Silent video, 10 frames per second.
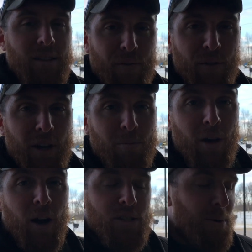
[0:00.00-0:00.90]
Definitely going to
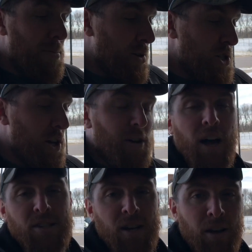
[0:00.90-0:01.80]
be awesome. I appreciate you
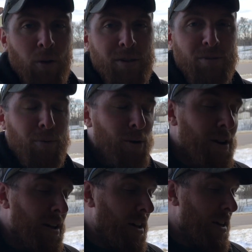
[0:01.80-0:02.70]
guys' ongoing
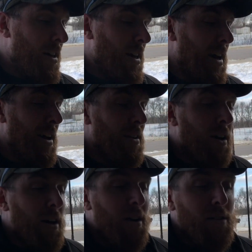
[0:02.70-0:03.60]
support.
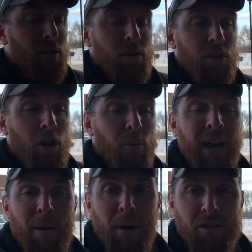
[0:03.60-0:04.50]
And, you know, we
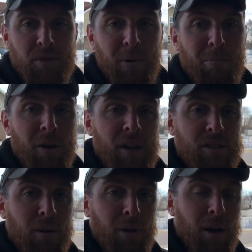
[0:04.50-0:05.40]
got Mazdaspeed
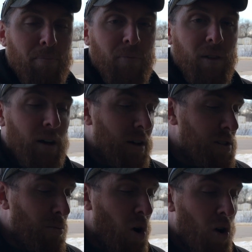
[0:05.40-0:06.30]
Mondays coming
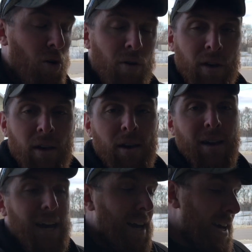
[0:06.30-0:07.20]
up tomorrow.
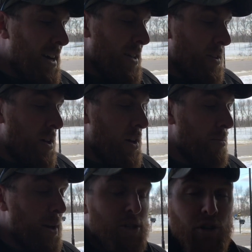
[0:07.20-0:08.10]
And
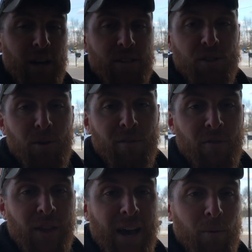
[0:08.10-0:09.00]
make sure you guys tune in
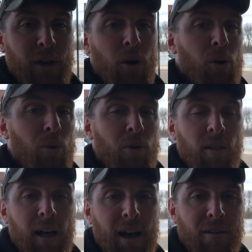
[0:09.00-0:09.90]
for that. We go
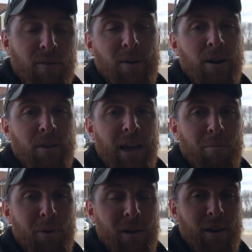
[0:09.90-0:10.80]
live around
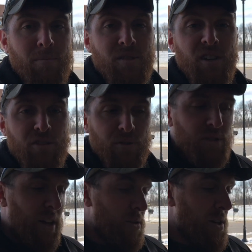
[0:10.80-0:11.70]
8 p.m. Central
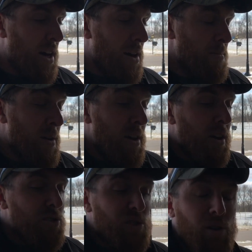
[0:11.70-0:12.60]
Standard Time.
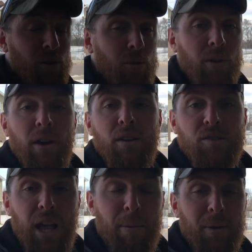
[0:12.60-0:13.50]
So
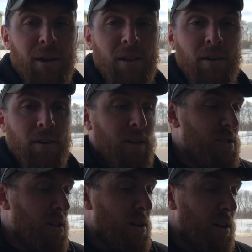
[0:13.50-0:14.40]
stop in.
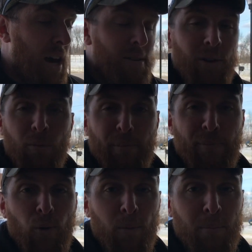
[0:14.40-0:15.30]
It's a kind of an open
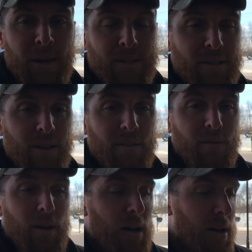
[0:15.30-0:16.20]
forum based
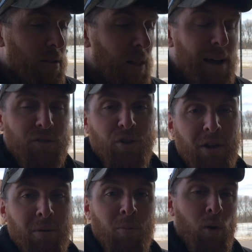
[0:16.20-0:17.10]
live
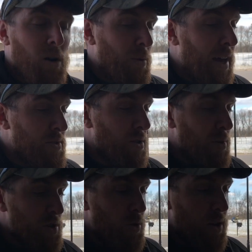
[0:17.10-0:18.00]
stream where we answer a
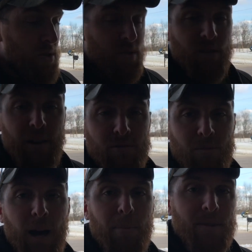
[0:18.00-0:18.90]
bunch of questions, have
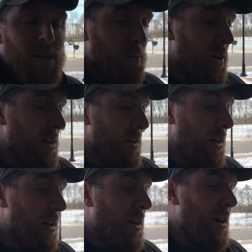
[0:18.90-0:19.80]
some topics that we hit,
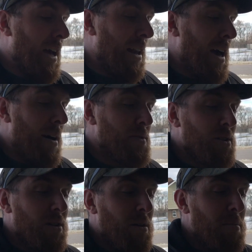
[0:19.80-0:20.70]
and have
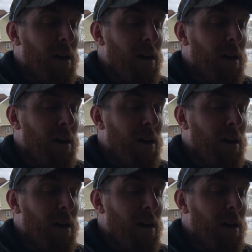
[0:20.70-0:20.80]
some